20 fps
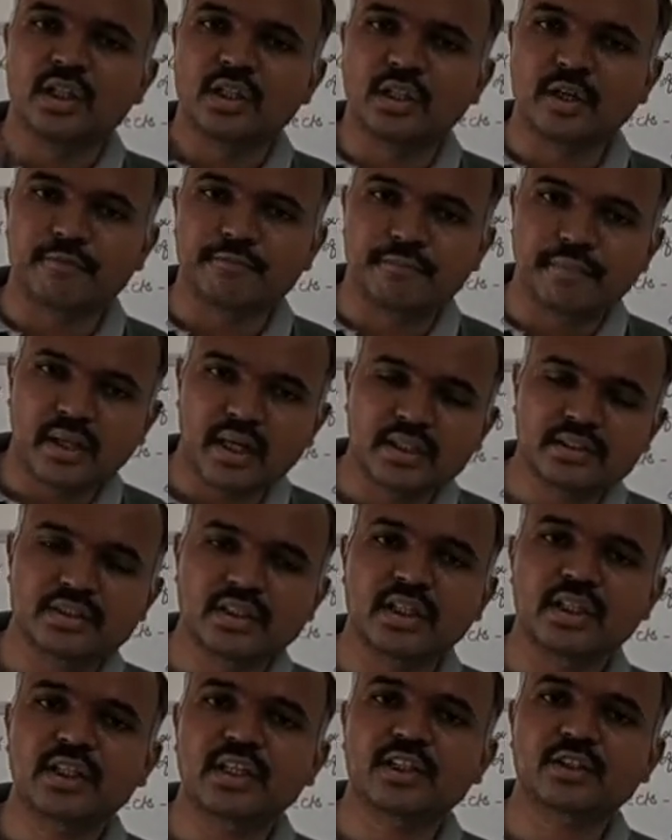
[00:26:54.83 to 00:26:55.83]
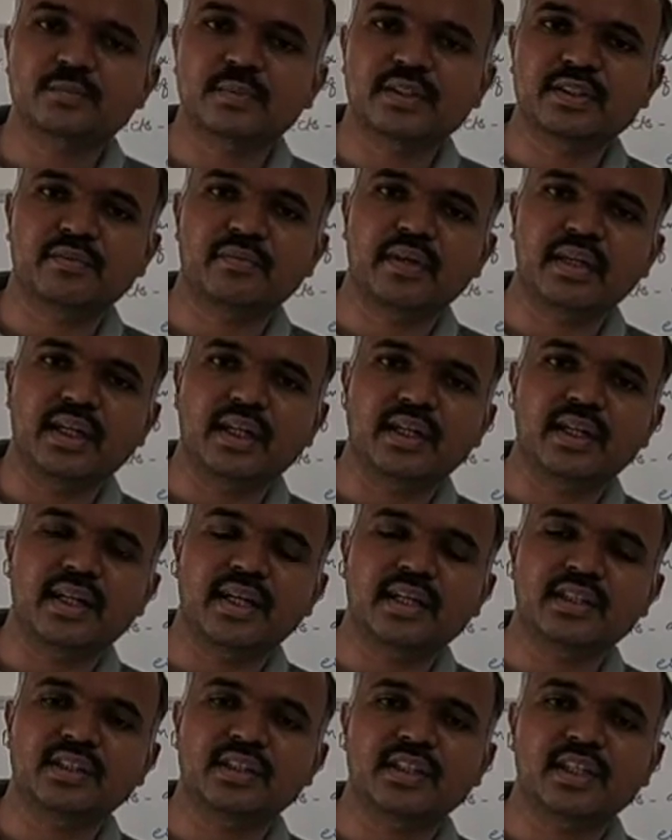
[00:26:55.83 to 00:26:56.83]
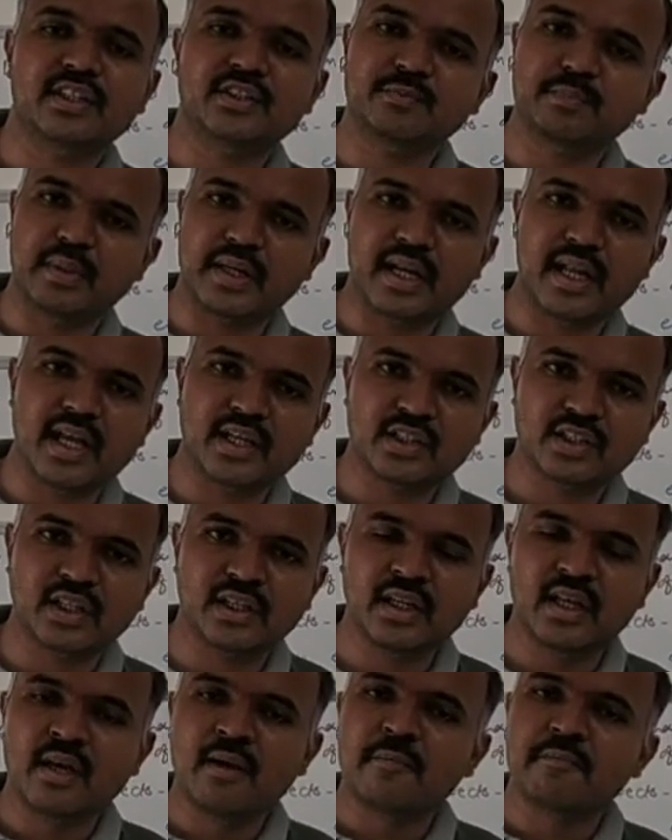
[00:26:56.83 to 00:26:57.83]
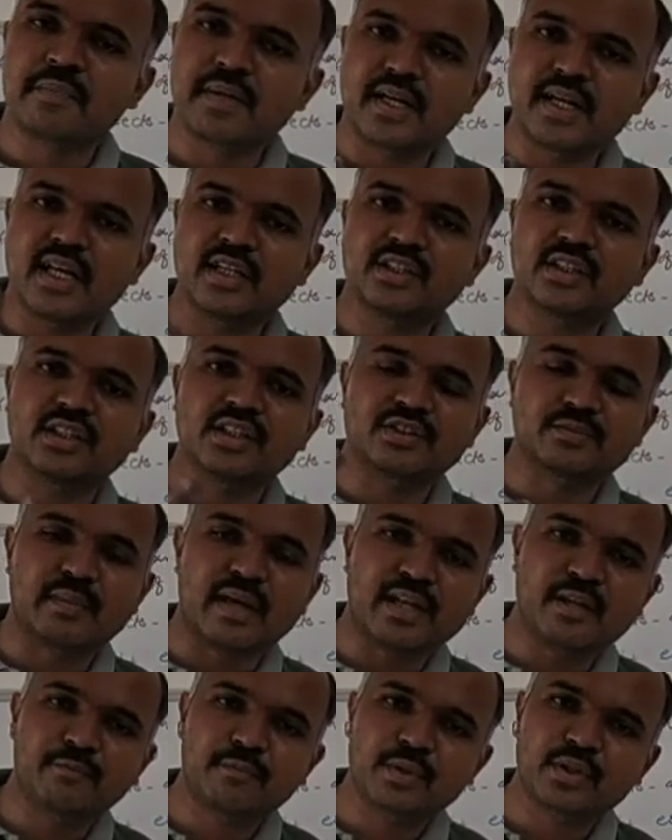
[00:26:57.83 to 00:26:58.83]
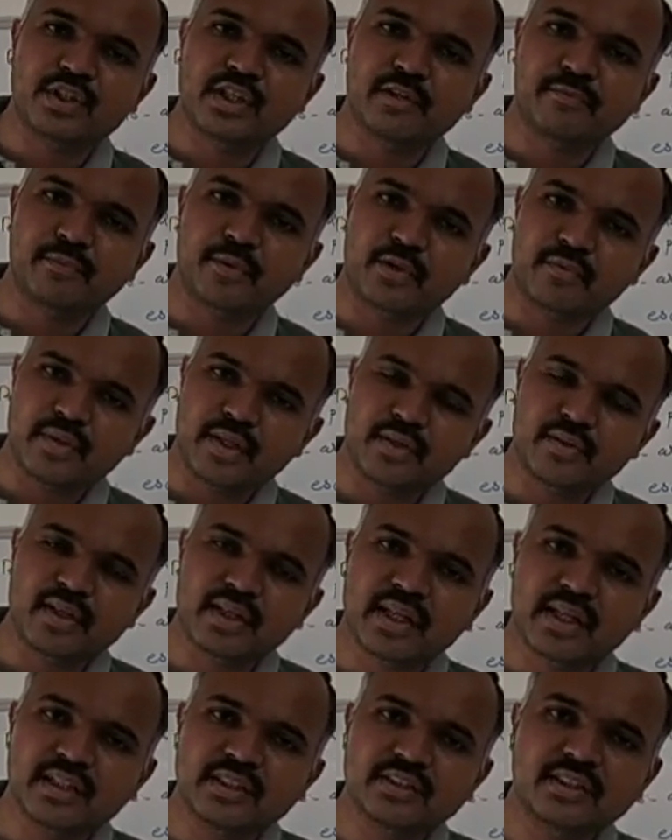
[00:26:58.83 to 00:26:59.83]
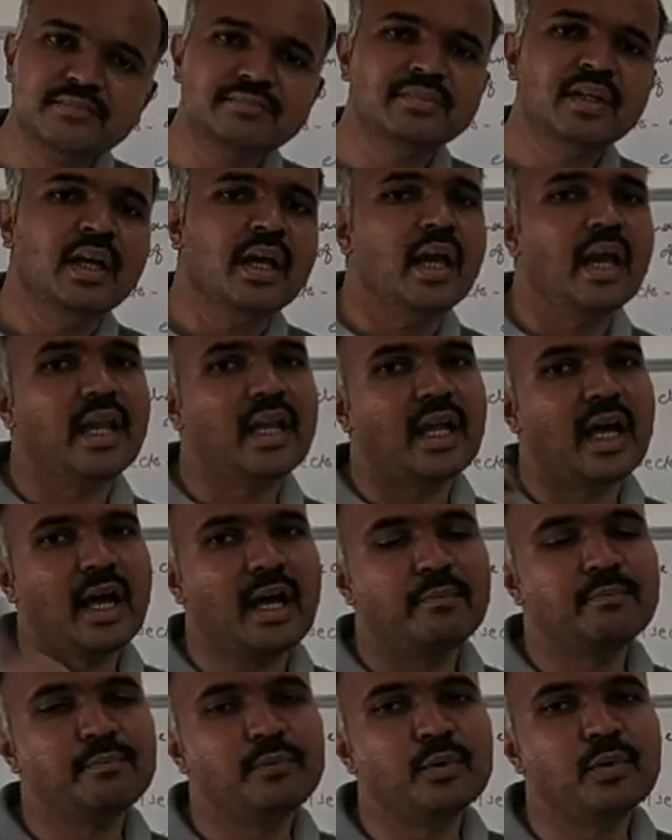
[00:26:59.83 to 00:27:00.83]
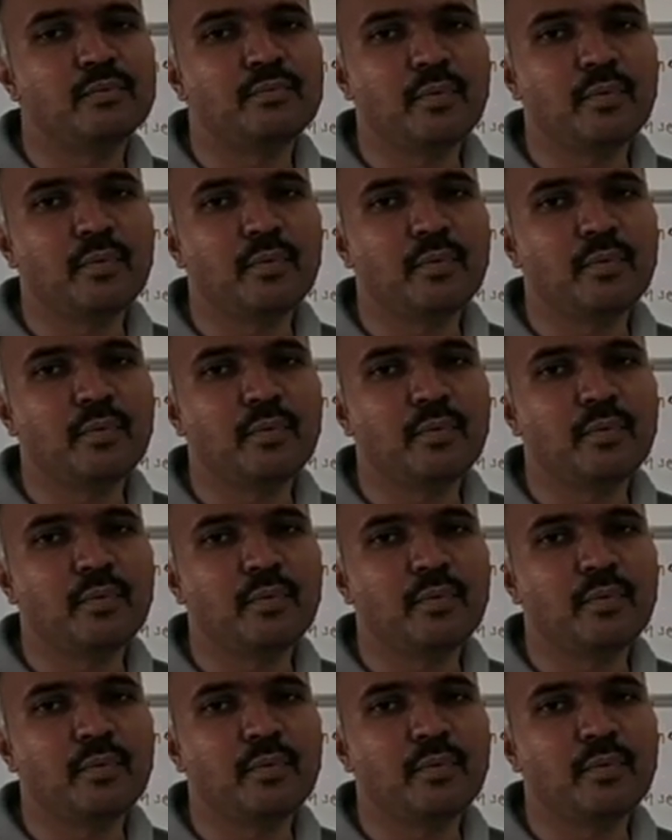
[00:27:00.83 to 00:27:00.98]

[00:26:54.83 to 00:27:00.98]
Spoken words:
the first interspecific interaction, that is predation. Predation is beneficial for one organism and harmful